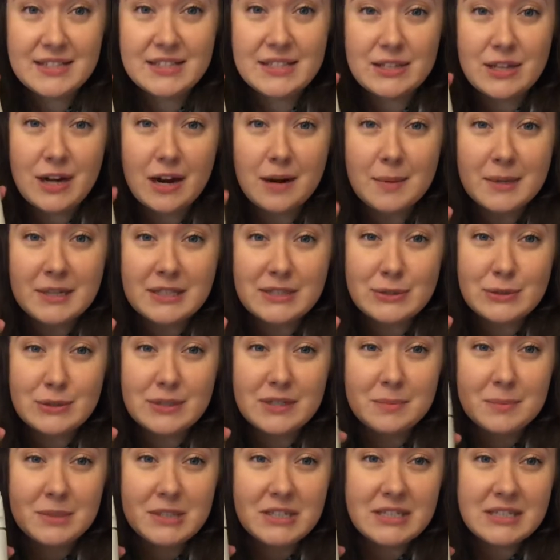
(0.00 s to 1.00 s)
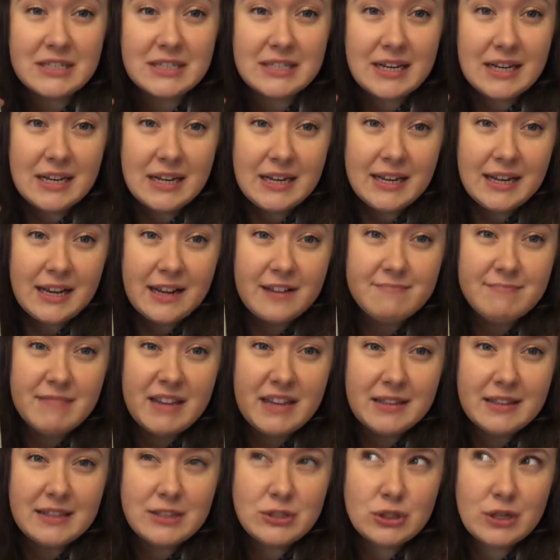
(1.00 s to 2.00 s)
Starbucks creamers, I've
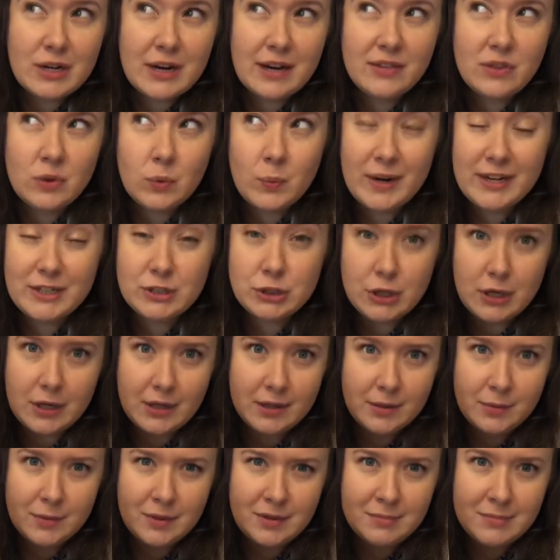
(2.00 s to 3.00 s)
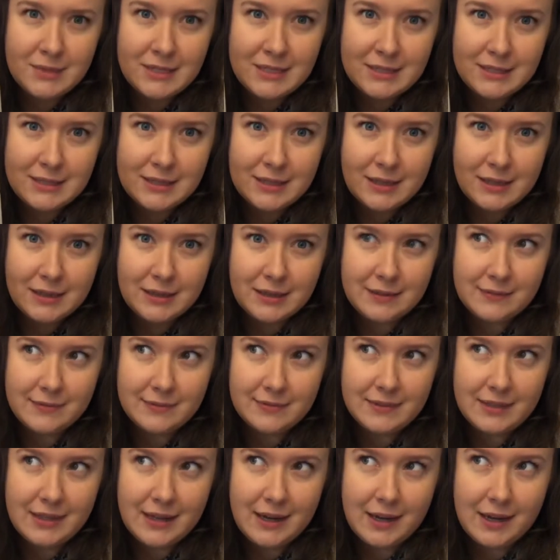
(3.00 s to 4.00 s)
mainly tried the white chocolate one because I love
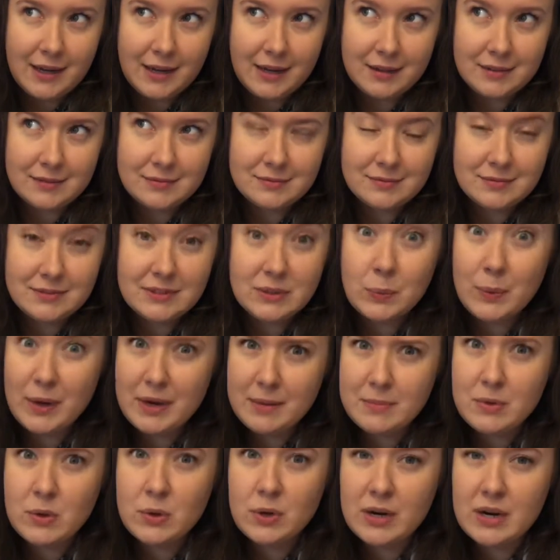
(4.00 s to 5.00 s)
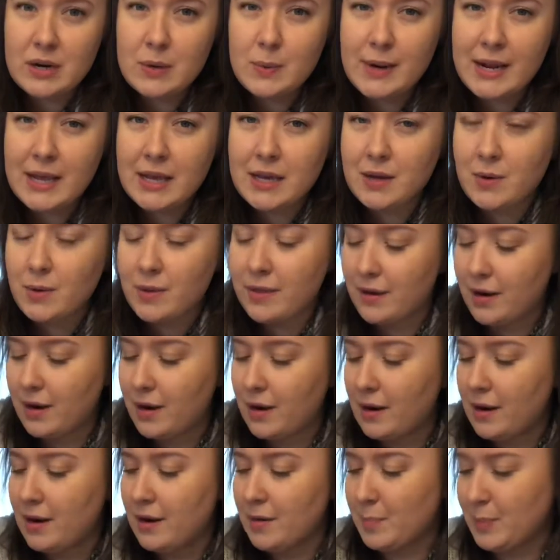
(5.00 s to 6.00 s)
the white mocha when I go
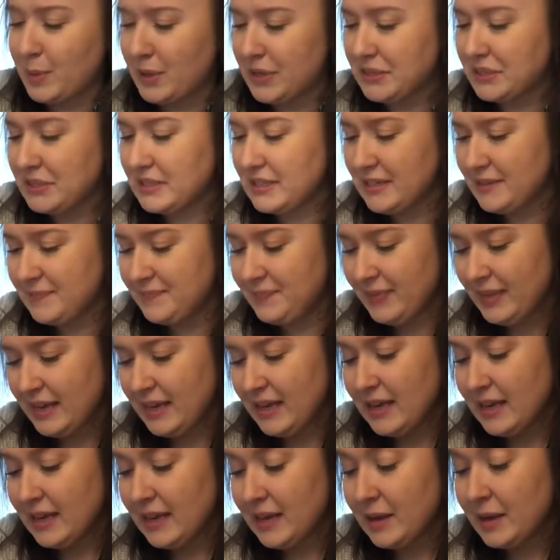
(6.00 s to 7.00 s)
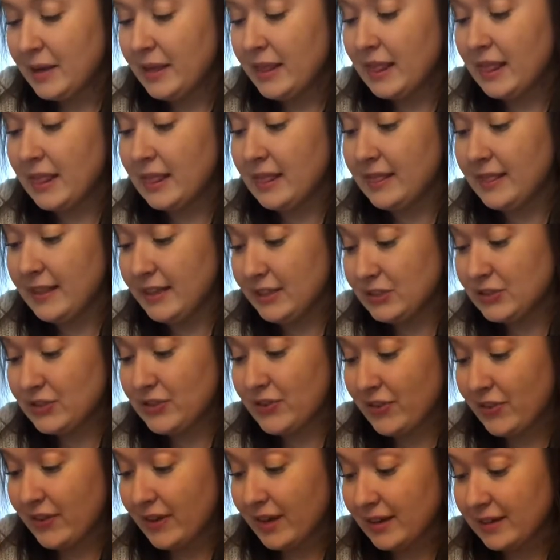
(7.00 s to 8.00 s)
there in person. These are
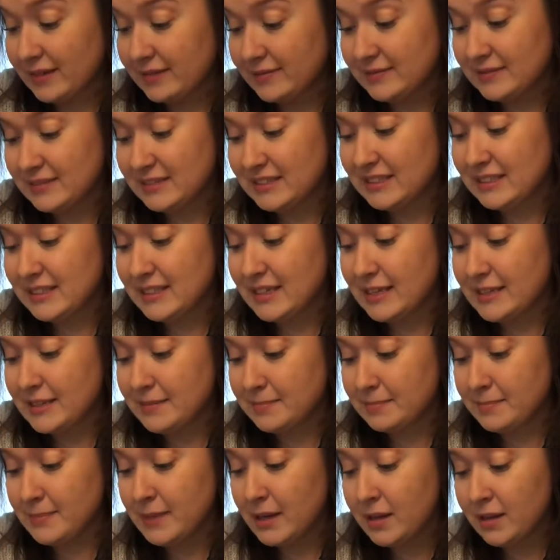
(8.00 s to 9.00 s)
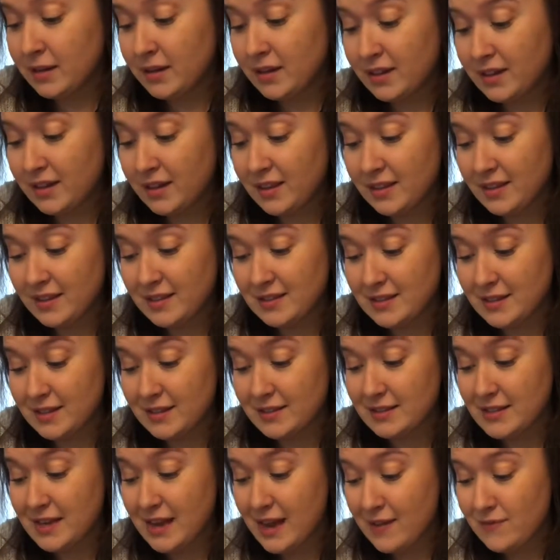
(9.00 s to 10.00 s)
thick. This has milk, this
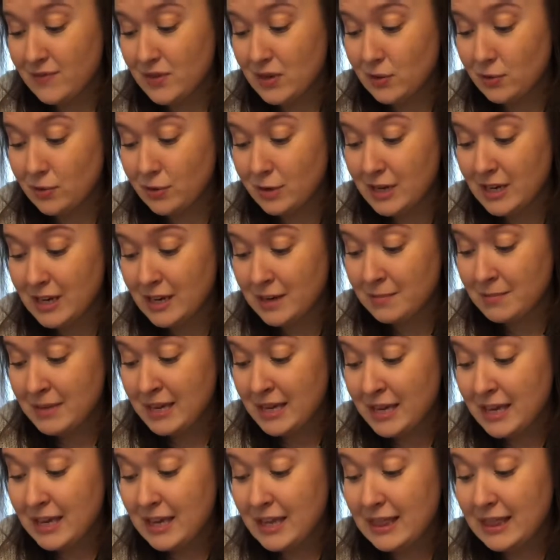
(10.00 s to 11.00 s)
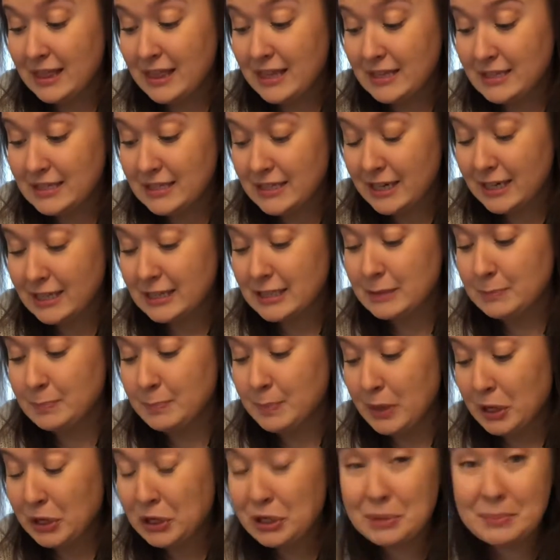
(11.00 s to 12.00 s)
has heavy cream, this has
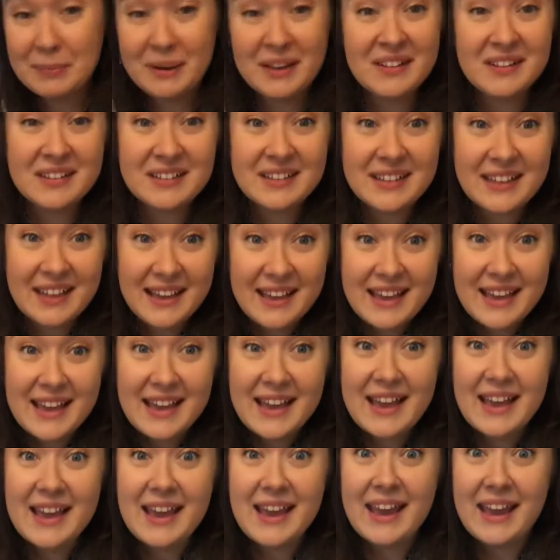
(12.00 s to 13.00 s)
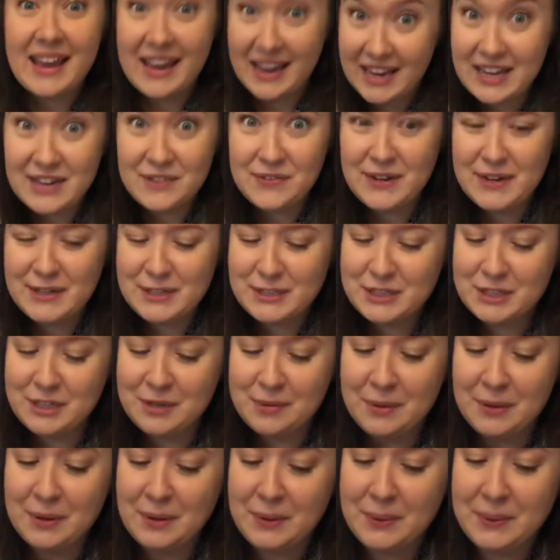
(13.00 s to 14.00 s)
buttermilk and
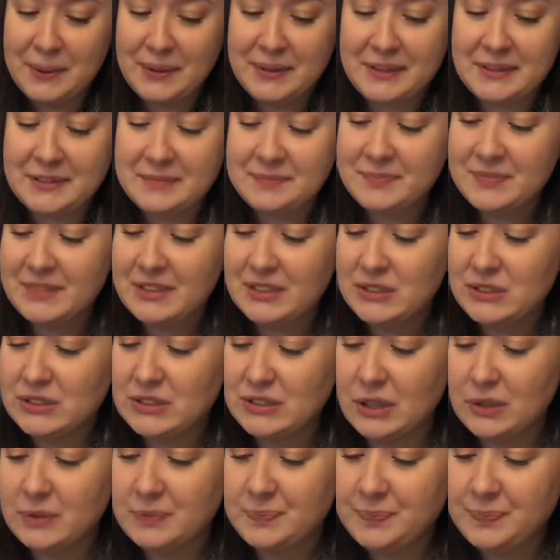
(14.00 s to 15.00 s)
vegetable oil. So